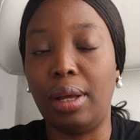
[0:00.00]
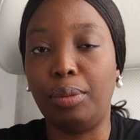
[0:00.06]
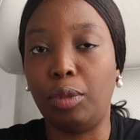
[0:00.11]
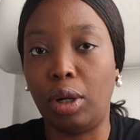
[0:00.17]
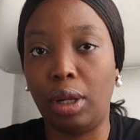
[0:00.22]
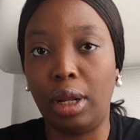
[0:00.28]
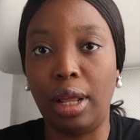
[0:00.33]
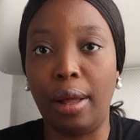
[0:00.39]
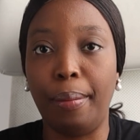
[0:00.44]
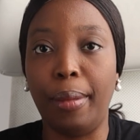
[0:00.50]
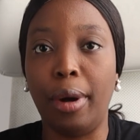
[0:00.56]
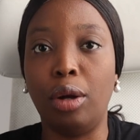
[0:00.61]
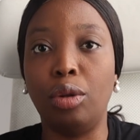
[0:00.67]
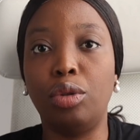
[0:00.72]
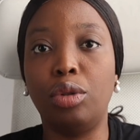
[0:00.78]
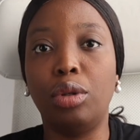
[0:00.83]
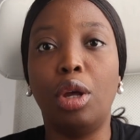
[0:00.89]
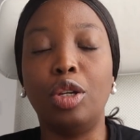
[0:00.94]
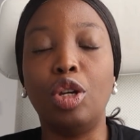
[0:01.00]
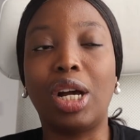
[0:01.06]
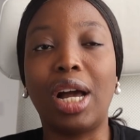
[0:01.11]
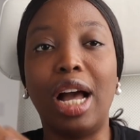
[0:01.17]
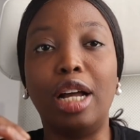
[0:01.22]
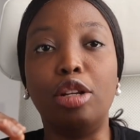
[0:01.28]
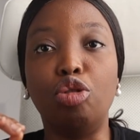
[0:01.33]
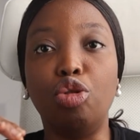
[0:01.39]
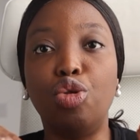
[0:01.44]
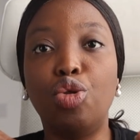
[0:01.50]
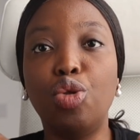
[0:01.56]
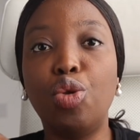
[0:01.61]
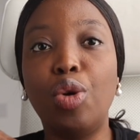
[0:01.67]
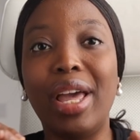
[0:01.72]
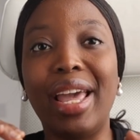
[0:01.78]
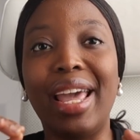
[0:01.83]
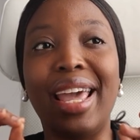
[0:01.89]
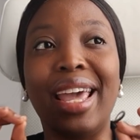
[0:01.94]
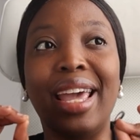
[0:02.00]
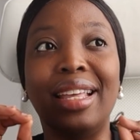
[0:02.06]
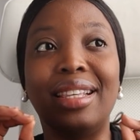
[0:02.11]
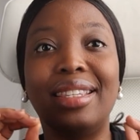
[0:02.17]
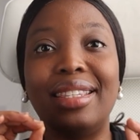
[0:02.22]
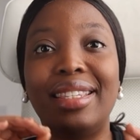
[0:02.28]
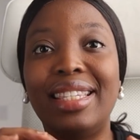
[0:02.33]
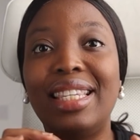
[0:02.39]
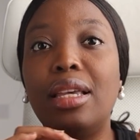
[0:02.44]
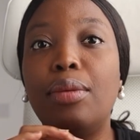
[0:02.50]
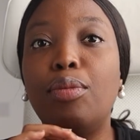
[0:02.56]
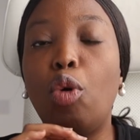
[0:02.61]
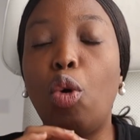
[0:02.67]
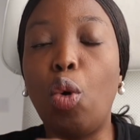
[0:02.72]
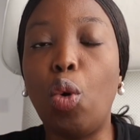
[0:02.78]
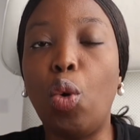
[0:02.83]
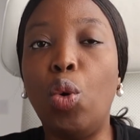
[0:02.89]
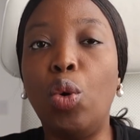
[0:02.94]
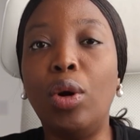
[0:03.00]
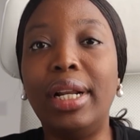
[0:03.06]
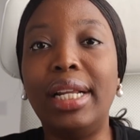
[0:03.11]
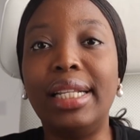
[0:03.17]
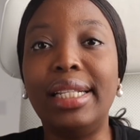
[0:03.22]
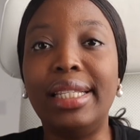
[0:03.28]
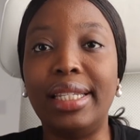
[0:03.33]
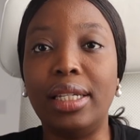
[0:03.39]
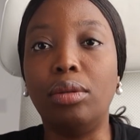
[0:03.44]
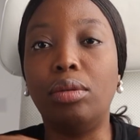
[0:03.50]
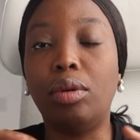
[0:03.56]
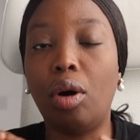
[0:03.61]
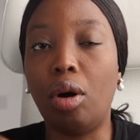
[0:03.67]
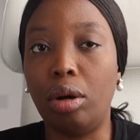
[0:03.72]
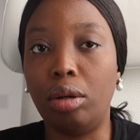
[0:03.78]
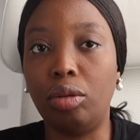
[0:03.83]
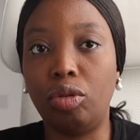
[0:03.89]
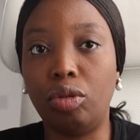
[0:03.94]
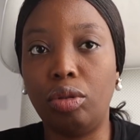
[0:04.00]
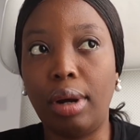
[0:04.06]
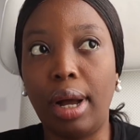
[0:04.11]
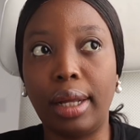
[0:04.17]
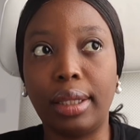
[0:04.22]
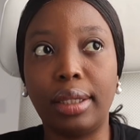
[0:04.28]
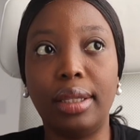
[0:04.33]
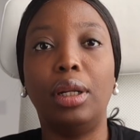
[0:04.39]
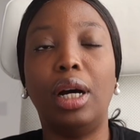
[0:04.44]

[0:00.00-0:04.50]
I'm talking about. You can do a SIM-only deal contract.